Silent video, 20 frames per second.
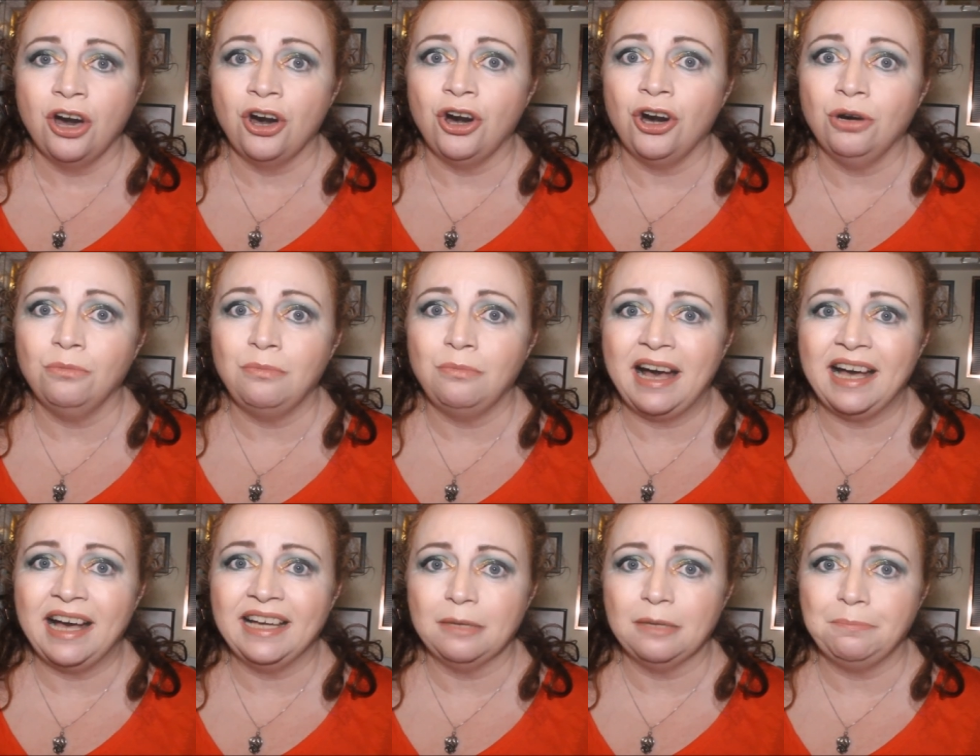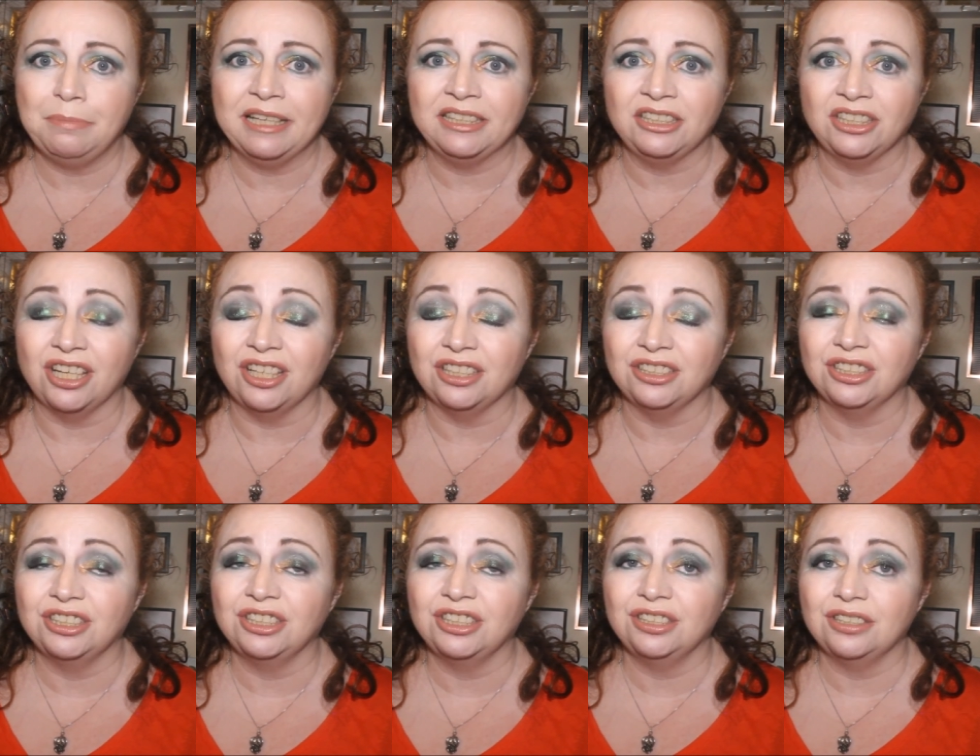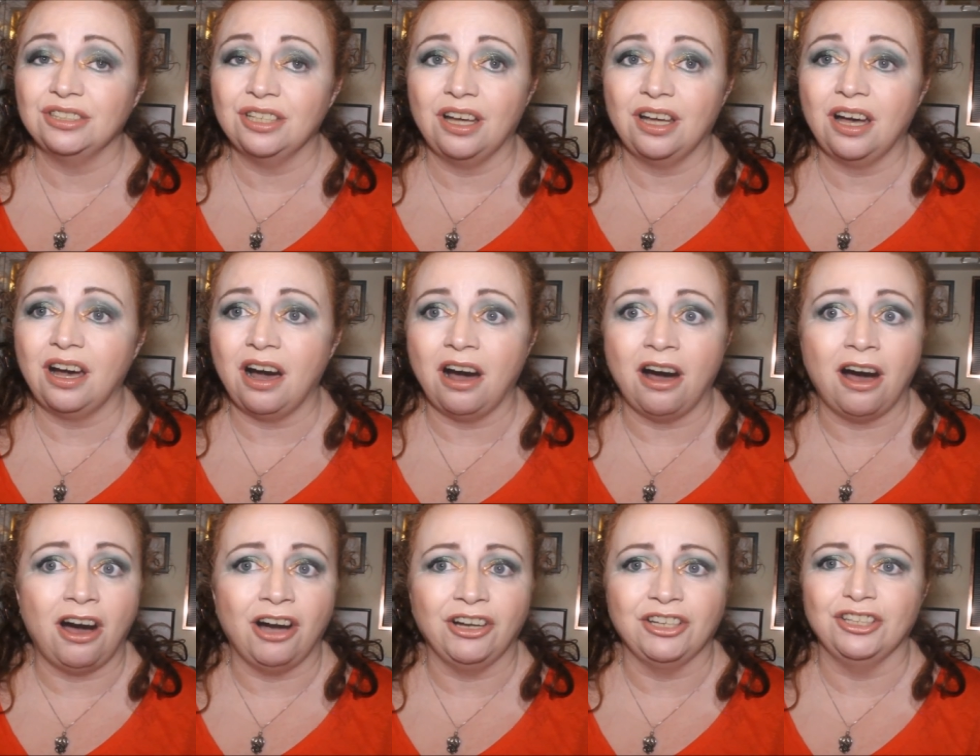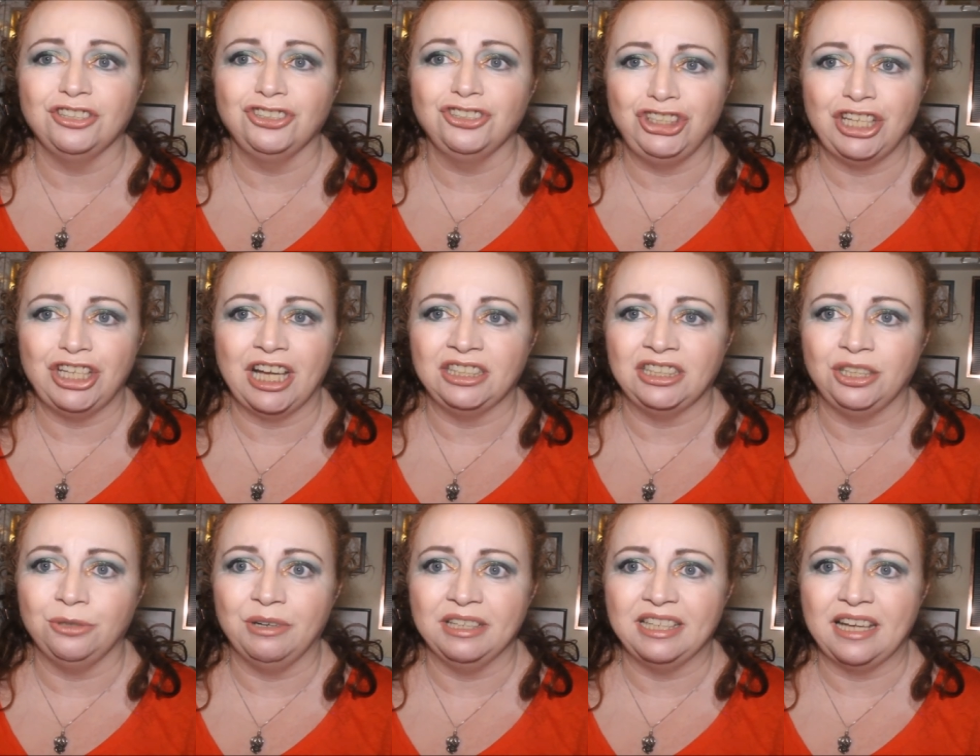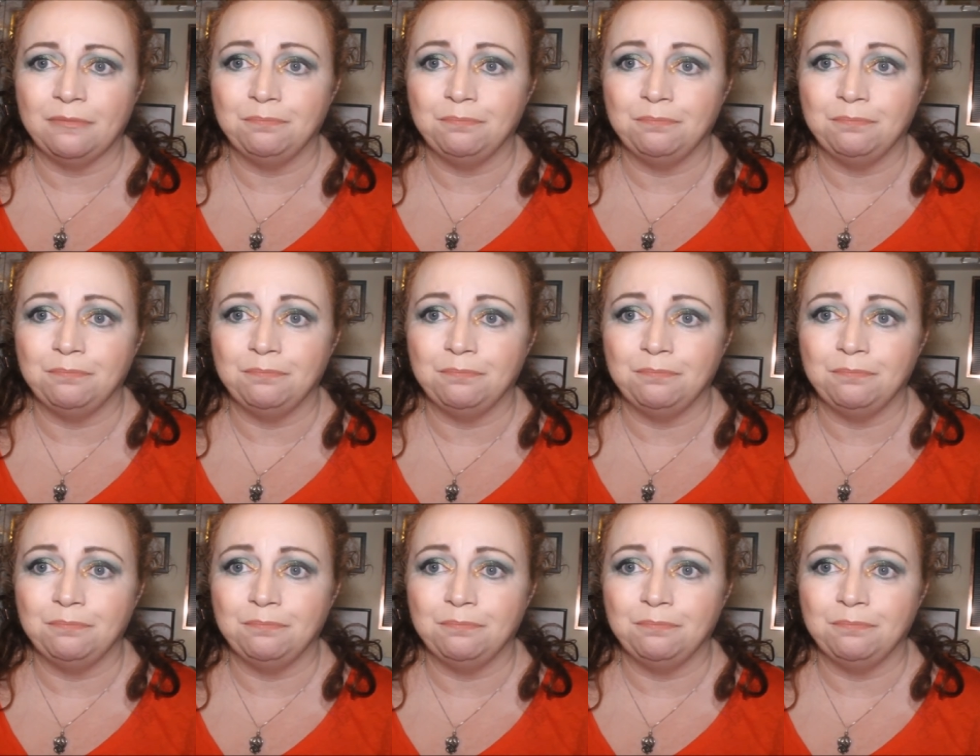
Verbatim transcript: all my opinions are genuine.